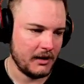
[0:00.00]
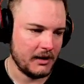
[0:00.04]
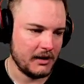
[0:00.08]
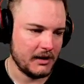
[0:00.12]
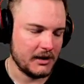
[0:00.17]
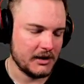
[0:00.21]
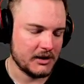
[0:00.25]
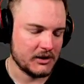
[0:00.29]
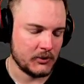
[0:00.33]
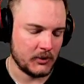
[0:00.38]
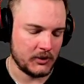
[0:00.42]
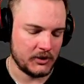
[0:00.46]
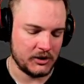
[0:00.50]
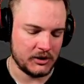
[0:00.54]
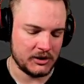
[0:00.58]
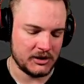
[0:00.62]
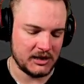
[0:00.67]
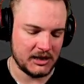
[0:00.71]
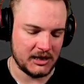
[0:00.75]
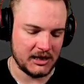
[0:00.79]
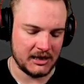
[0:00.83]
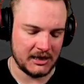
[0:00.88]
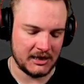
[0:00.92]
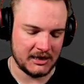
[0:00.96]
What you
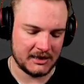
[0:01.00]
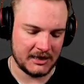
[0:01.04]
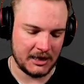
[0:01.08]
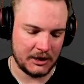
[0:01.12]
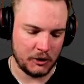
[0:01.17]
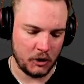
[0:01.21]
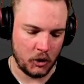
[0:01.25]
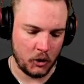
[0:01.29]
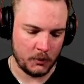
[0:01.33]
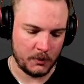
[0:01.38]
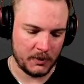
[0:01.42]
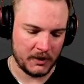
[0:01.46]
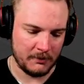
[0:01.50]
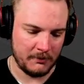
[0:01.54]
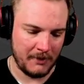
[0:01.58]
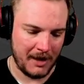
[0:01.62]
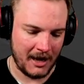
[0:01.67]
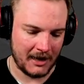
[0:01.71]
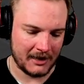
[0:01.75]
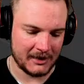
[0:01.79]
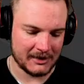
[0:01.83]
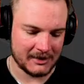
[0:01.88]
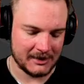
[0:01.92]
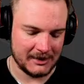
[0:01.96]
did is that you opened a
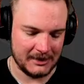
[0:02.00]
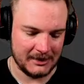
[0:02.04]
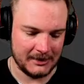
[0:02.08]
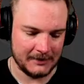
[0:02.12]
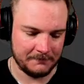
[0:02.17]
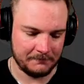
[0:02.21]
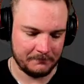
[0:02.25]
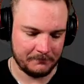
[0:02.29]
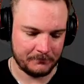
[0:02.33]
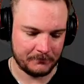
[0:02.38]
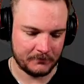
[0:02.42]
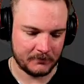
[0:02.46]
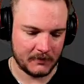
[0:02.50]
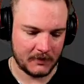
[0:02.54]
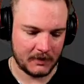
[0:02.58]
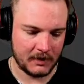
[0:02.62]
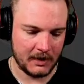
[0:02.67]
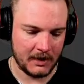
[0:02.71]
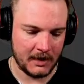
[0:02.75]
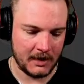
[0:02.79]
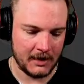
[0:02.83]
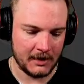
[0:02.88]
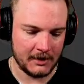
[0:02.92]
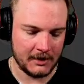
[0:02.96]
magazine,
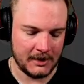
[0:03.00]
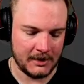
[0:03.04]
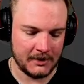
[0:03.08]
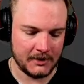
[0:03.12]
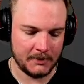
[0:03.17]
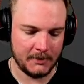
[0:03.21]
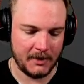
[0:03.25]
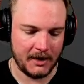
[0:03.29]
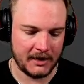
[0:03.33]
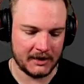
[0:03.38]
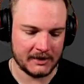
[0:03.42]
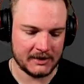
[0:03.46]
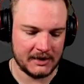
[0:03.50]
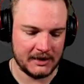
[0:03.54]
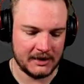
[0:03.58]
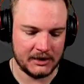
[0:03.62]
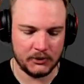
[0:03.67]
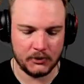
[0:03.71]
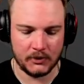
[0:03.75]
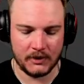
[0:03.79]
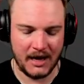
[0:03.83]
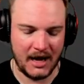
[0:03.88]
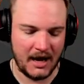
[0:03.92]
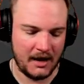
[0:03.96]
and in the magazine, you would
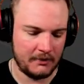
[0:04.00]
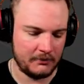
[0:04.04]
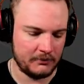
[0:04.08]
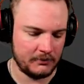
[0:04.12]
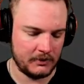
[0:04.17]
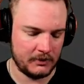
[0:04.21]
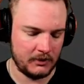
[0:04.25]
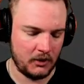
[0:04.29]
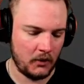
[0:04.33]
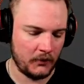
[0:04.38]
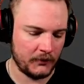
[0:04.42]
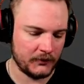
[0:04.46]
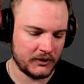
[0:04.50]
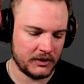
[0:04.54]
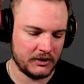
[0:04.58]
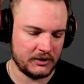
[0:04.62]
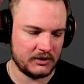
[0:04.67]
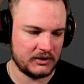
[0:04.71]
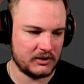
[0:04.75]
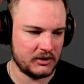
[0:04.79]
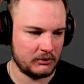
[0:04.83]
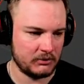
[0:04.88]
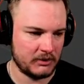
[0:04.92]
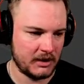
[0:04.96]
have often
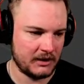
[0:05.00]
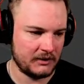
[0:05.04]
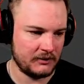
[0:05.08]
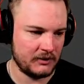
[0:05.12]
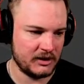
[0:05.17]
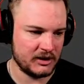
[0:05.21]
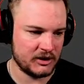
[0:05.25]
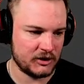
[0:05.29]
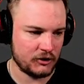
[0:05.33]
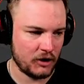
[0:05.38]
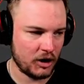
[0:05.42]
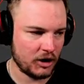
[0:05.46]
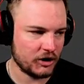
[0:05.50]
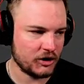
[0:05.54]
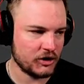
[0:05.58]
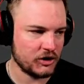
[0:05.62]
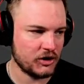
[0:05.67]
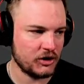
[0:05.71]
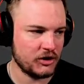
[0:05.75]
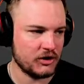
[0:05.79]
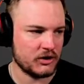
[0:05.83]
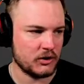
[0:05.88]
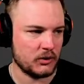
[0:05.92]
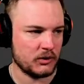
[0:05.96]
some kind of
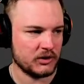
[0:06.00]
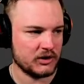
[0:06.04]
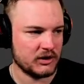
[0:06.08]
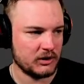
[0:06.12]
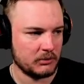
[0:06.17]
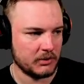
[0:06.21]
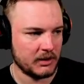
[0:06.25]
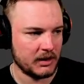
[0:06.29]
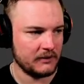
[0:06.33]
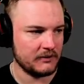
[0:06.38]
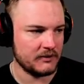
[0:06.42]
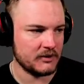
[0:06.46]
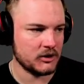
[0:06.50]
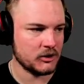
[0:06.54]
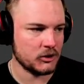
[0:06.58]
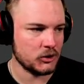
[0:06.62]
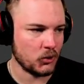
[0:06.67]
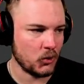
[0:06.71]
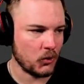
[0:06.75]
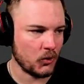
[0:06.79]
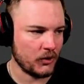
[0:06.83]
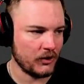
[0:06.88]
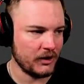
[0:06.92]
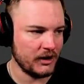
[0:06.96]
instructions or some kind of
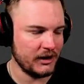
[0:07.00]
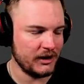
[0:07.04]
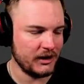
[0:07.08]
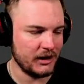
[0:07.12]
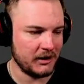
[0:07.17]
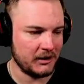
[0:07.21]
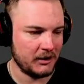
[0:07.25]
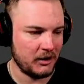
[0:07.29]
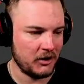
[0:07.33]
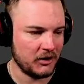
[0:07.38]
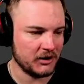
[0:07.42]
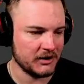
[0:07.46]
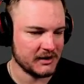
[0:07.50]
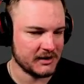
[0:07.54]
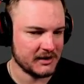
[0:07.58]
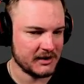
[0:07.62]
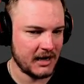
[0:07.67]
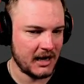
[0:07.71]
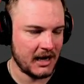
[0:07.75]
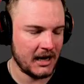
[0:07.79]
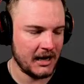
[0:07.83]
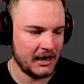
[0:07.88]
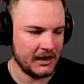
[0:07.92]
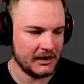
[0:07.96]
story
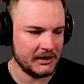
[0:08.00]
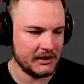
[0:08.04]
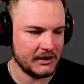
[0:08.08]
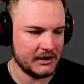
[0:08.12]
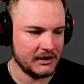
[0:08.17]
alongside